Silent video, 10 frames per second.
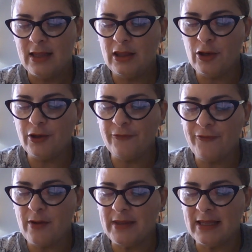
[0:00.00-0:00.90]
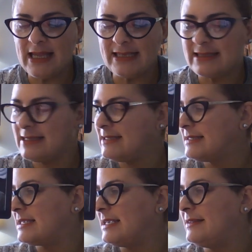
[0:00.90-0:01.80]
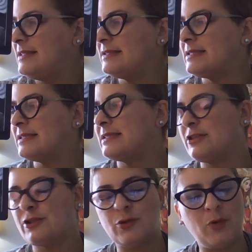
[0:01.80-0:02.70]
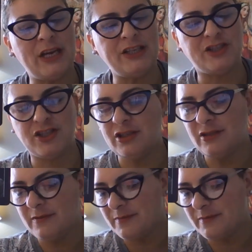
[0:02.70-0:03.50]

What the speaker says: Learn from the lessons in this situation.